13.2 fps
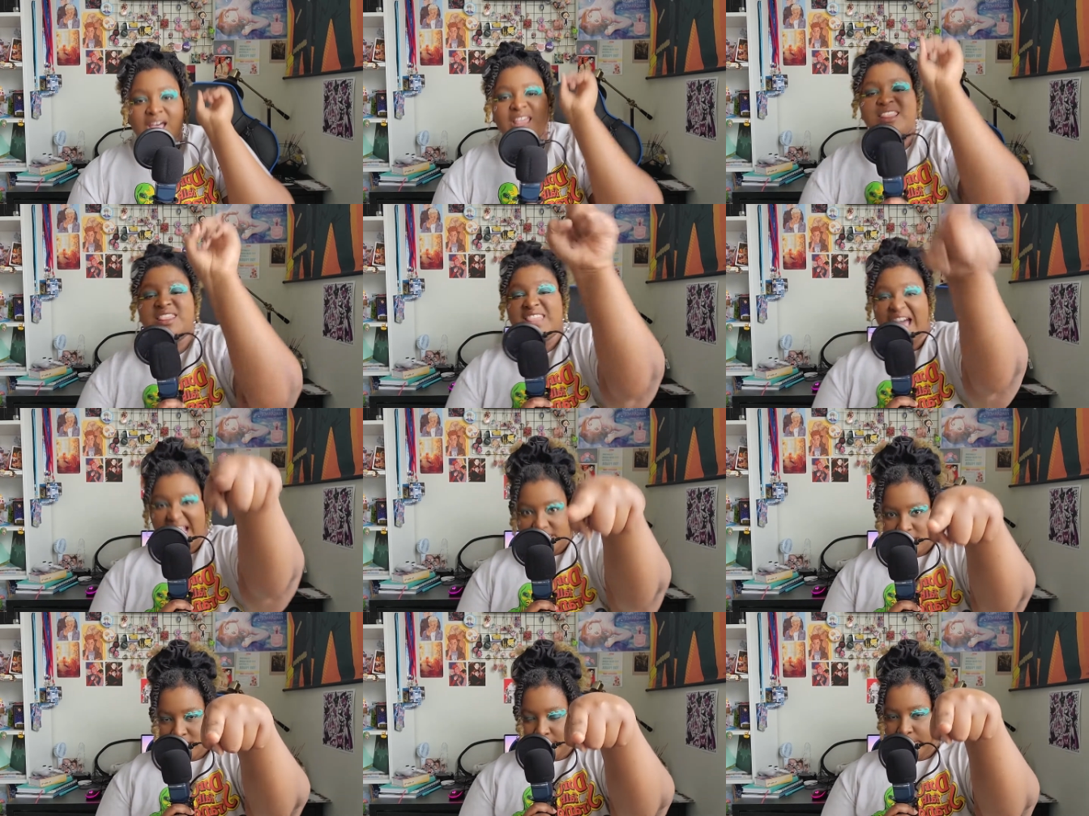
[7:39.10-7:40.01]

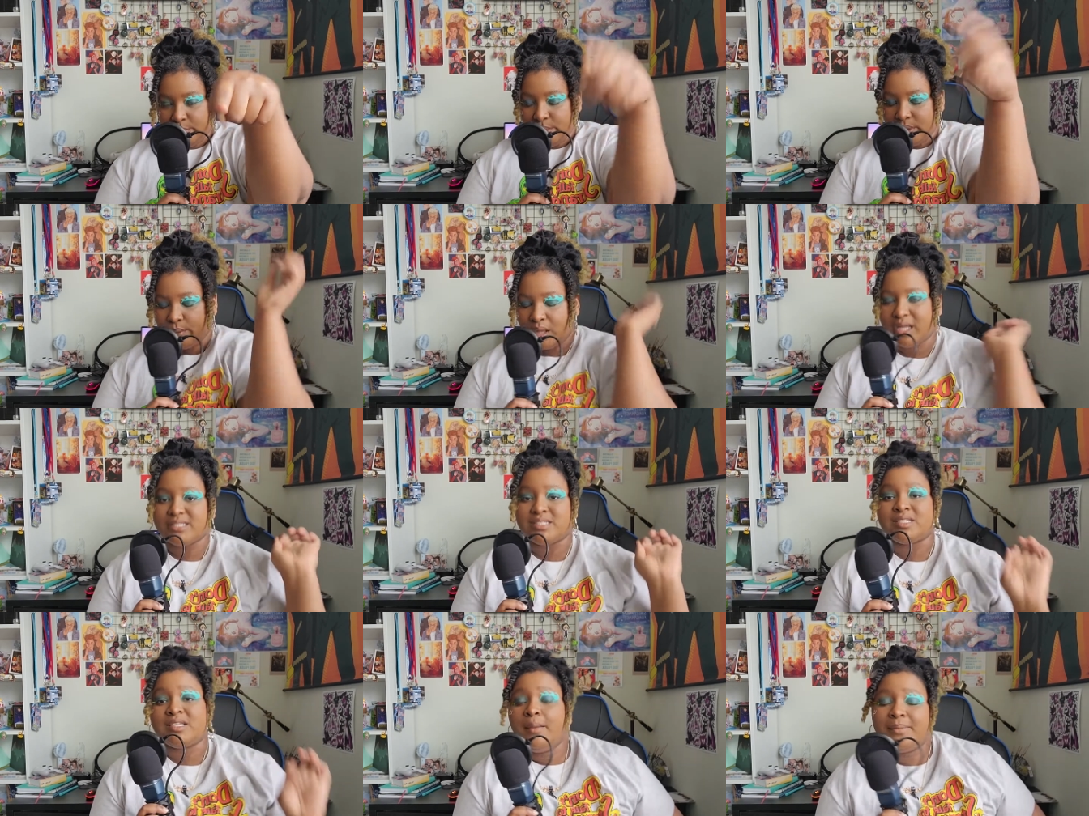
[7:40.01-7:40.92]
That's the one we
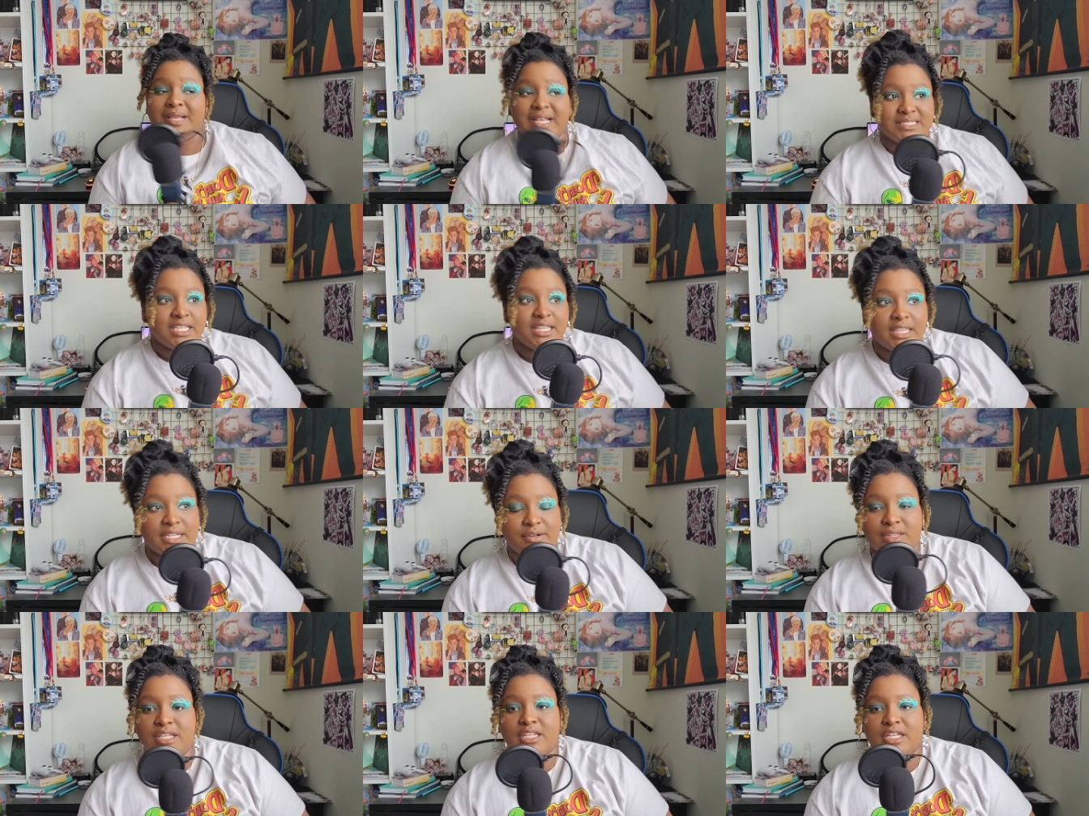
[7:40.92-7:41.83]
want. Because it
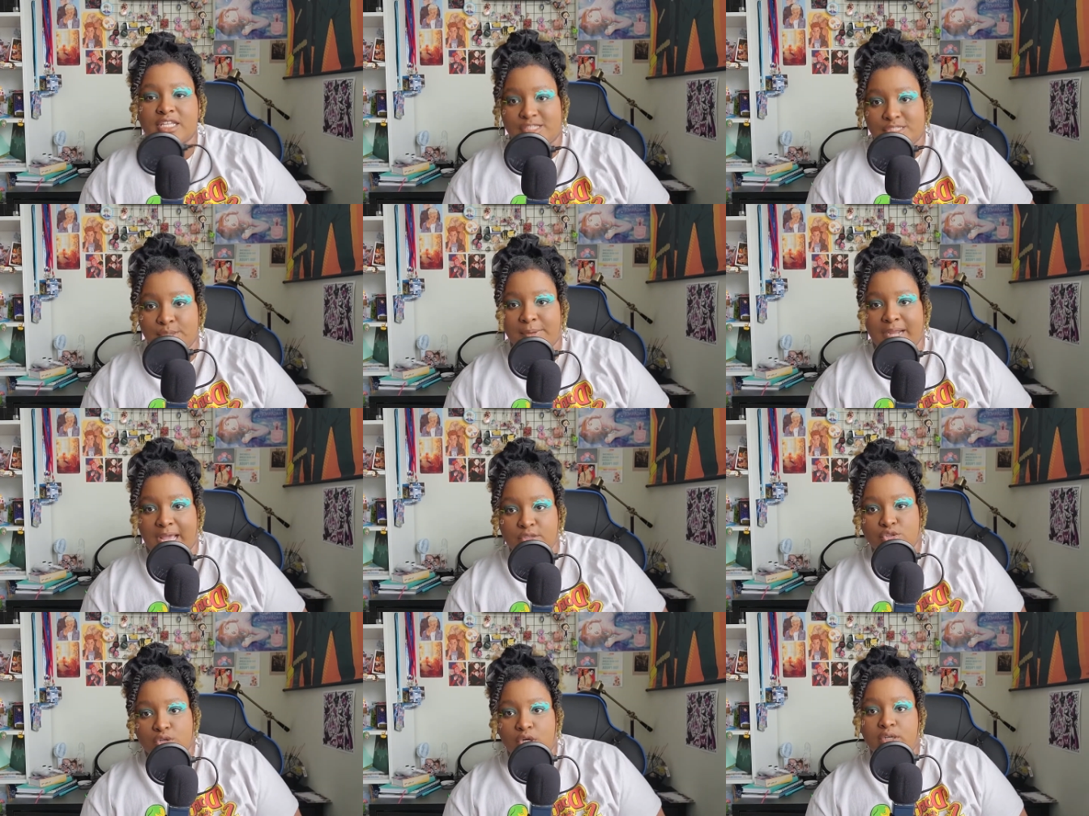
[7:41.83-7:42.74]
literally looked like
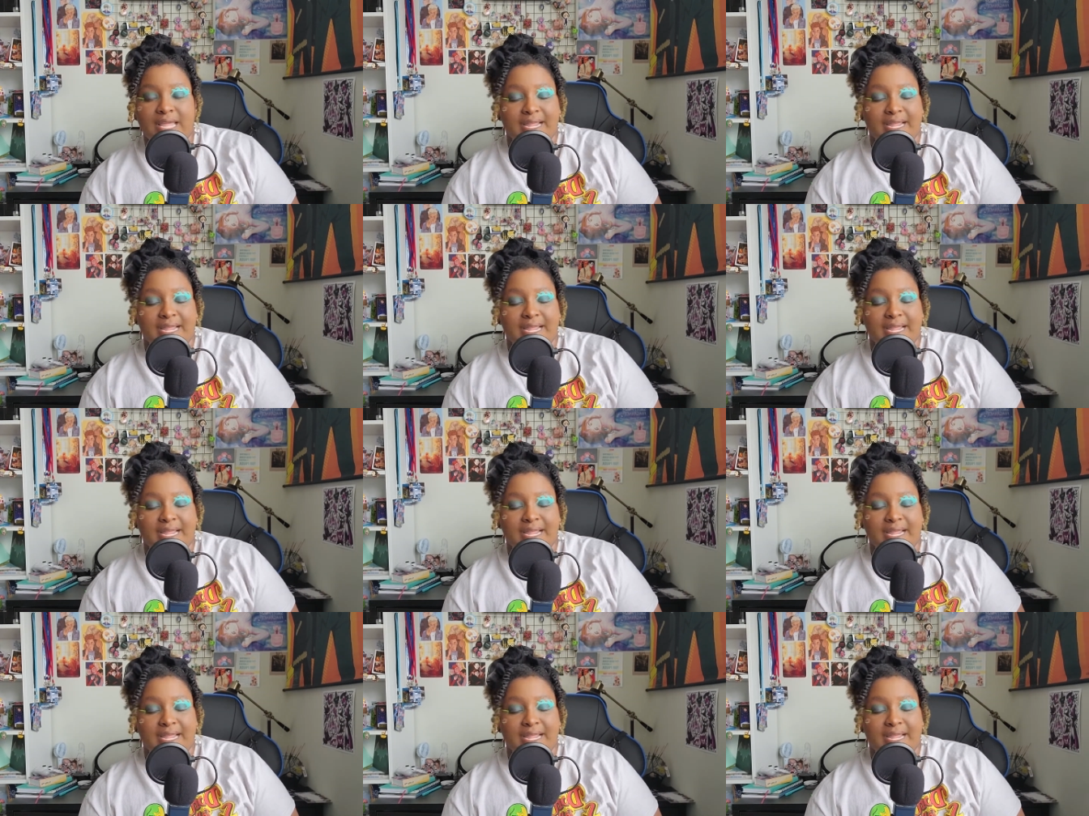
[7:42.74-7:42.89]
Supernatural.